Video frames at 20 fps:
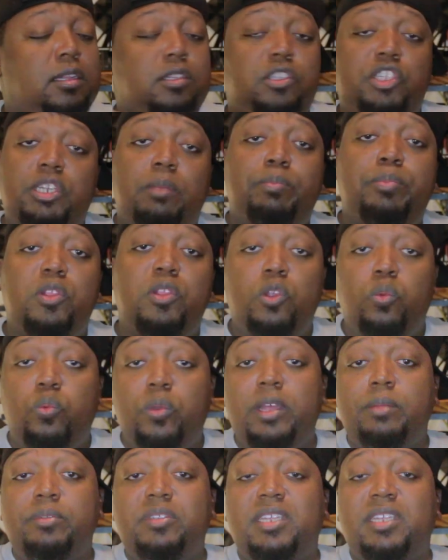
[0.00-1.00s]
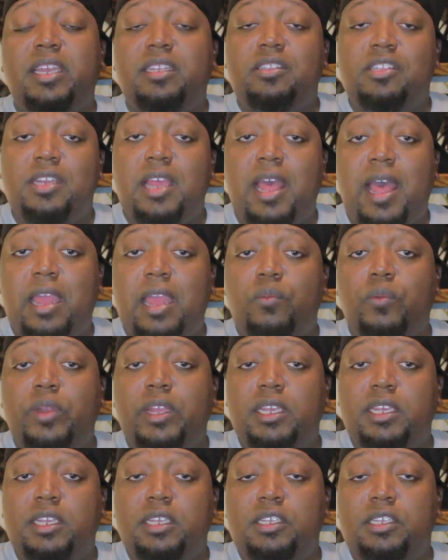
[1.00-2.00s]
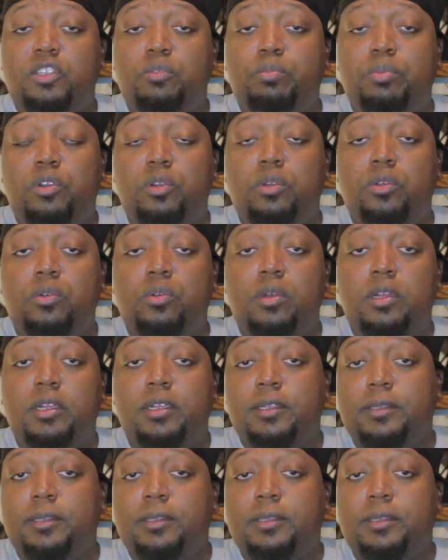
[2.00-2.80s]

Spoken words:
Jump on the website to the iRig Keys Pro